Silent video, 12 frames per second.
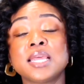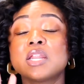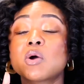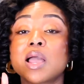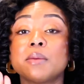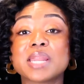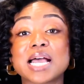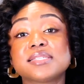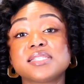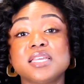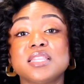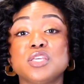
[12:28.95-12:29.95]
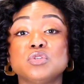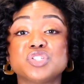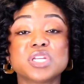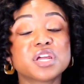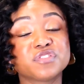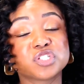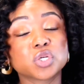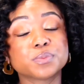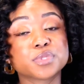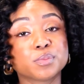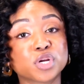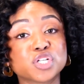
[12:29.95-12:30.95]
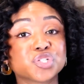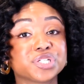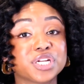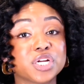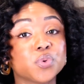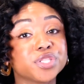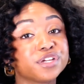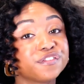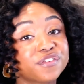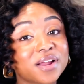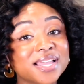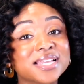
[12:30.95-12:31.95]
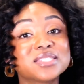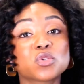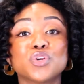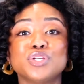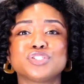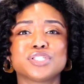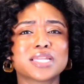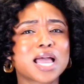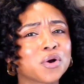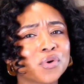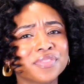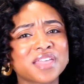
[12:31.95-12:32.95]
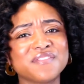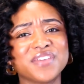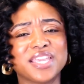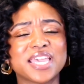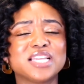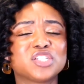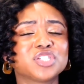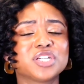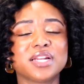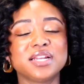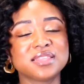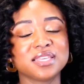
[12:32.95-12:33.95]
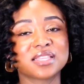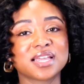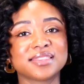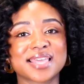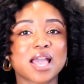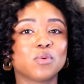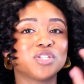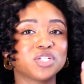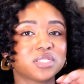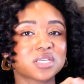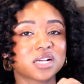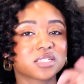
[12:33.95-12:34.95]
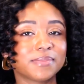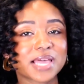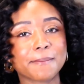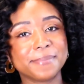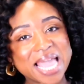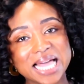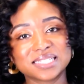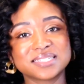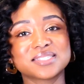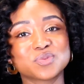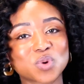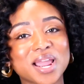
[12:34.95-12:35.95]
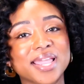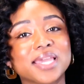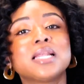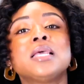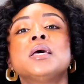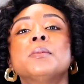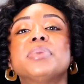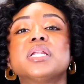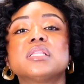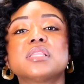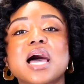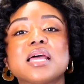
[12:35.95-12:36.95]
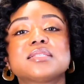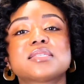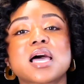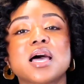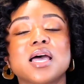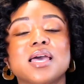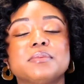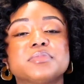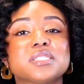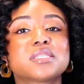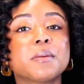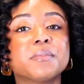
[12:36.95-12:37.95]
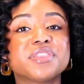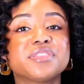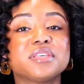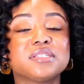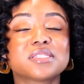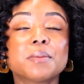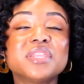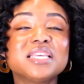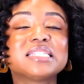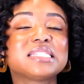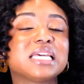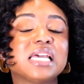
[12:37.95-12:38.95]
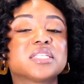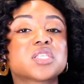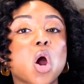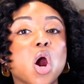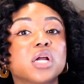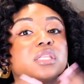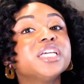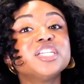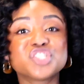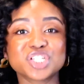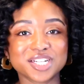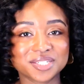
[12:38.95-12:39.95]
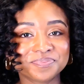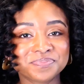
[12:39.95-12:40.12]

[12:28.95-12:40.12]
Now, I'm not saying that you should never show up to brunch or dinner with your friends, or you should not go on that vacation or anything like that. We just talked about balance, right? But a lot of times some of these things are leisure.